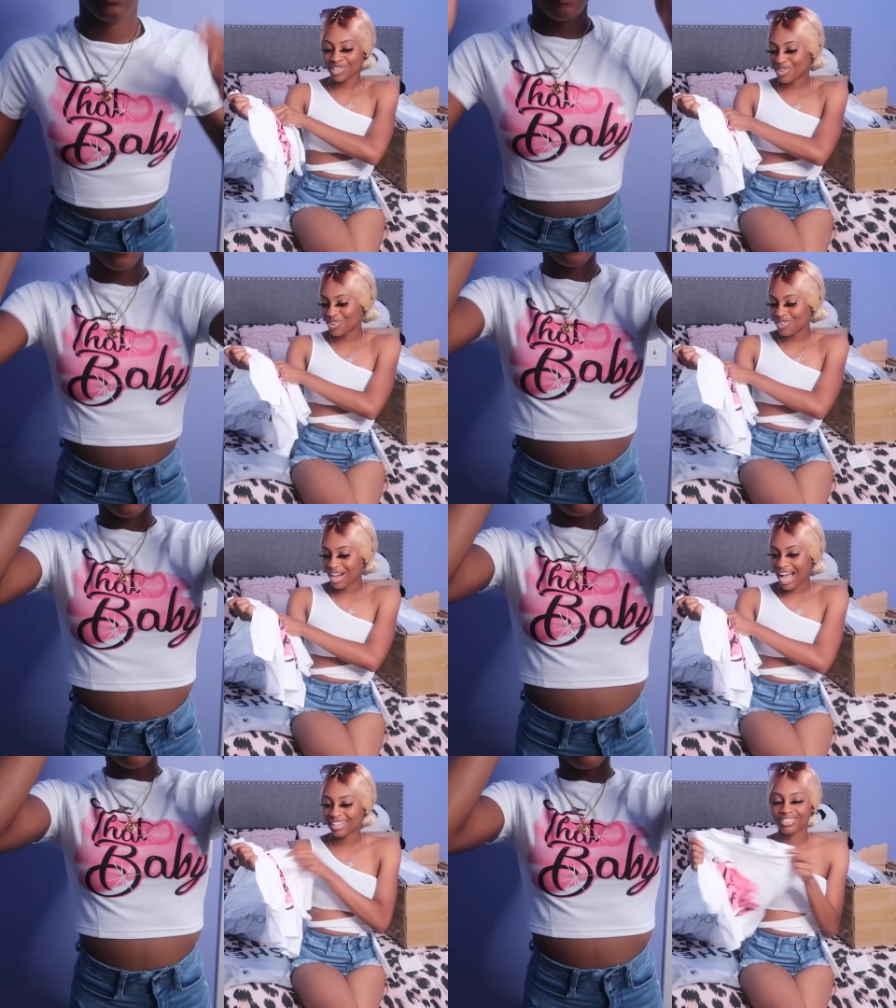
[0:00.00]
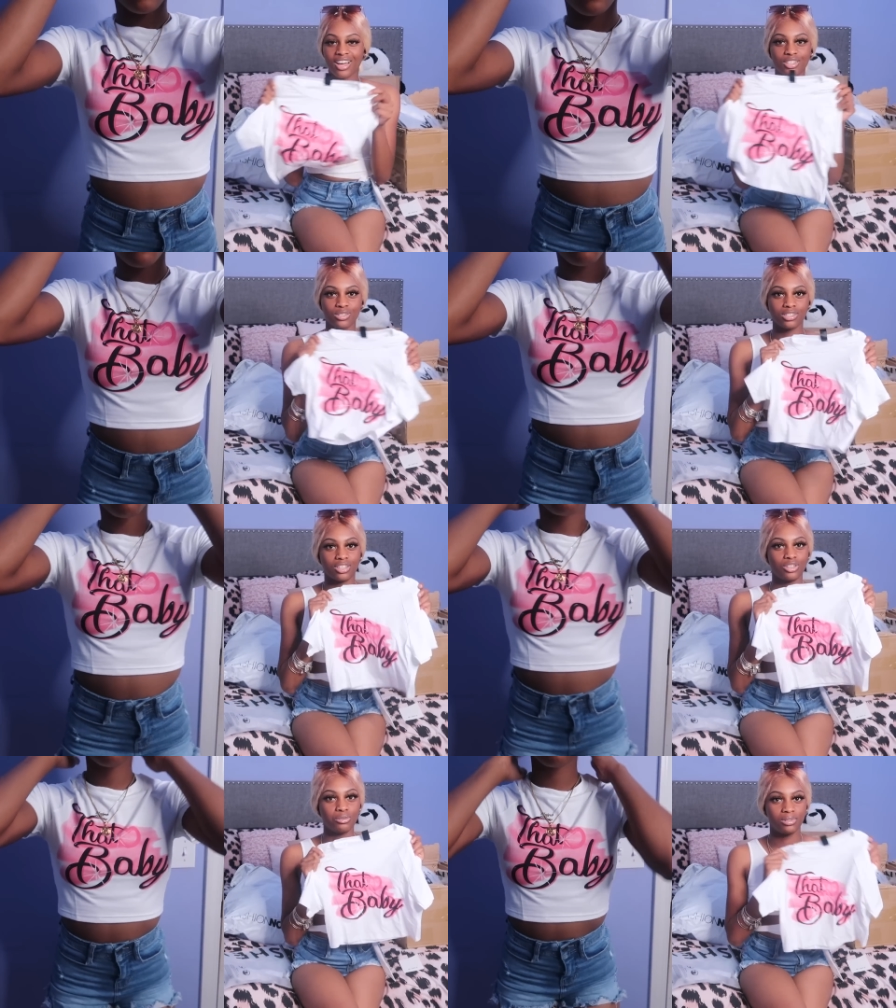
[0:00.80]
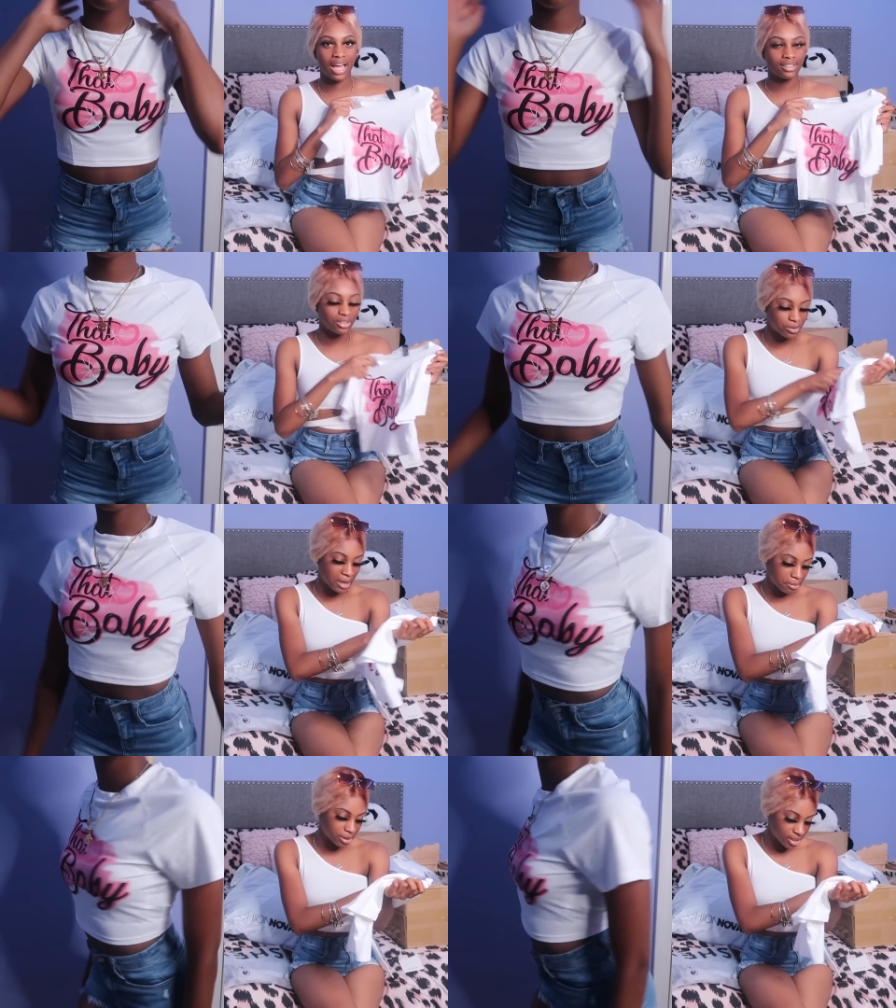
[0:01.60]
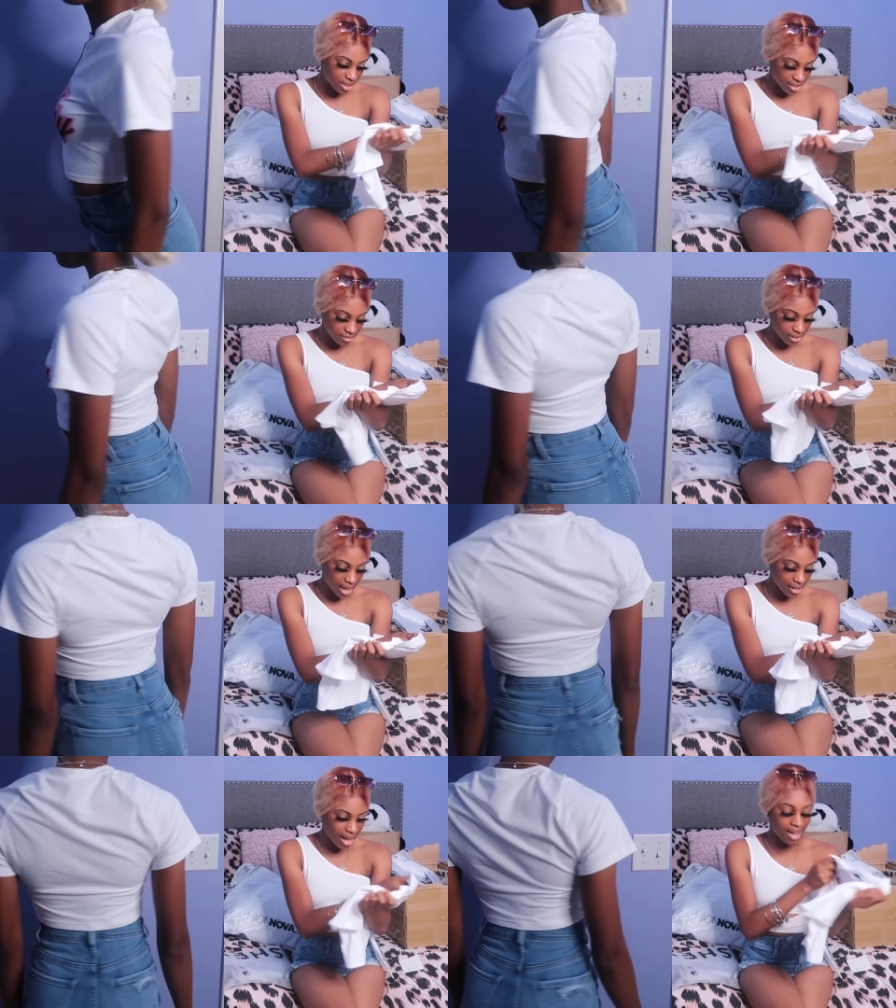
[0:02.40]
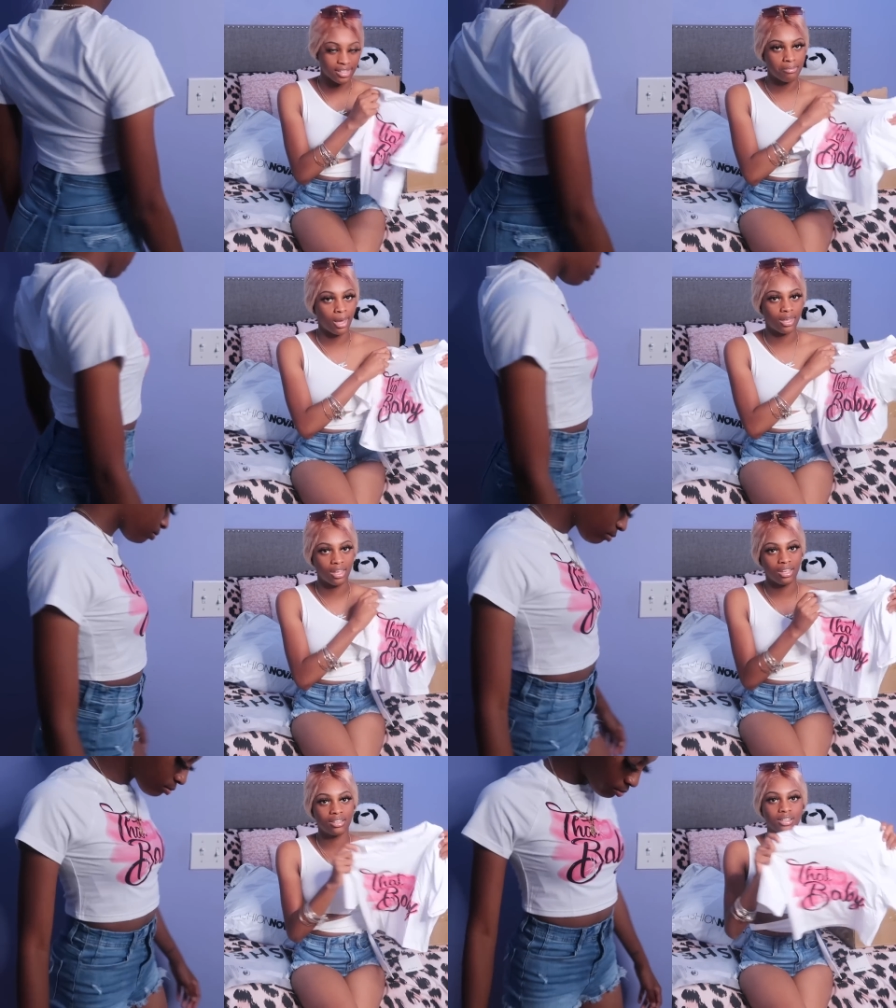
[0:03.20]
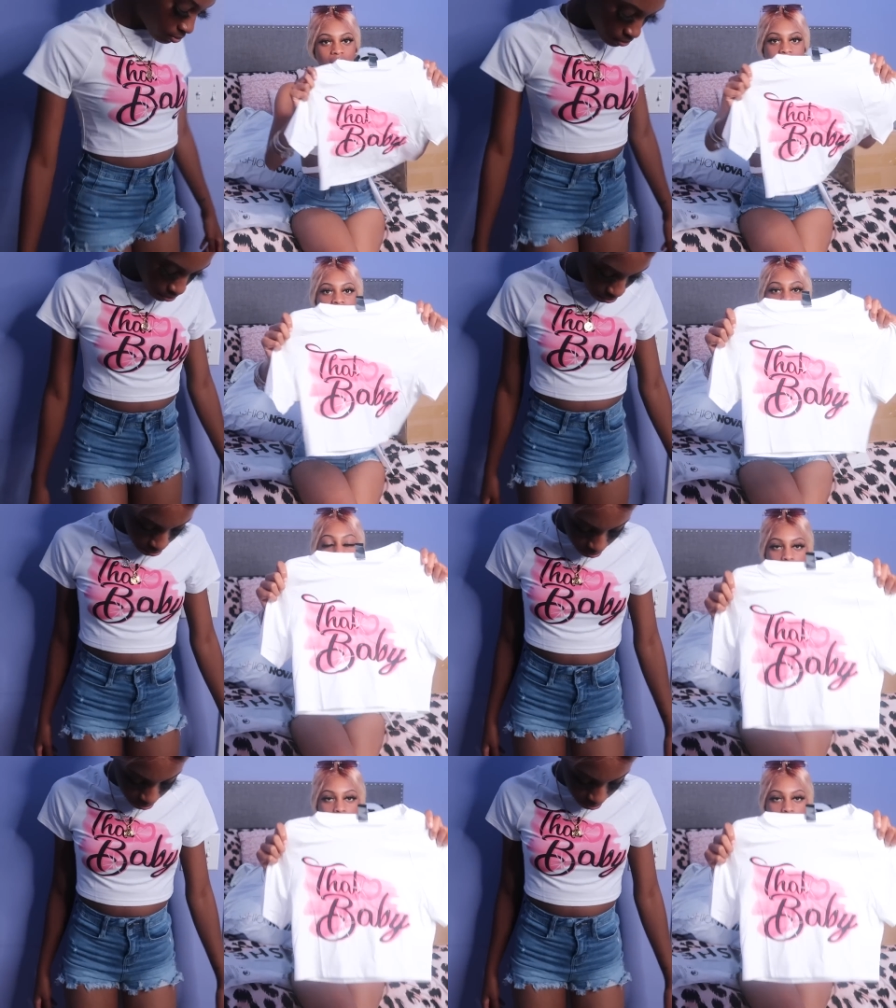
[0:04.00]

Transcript: So I thought this is a cute like little replica of like how they make it at the flea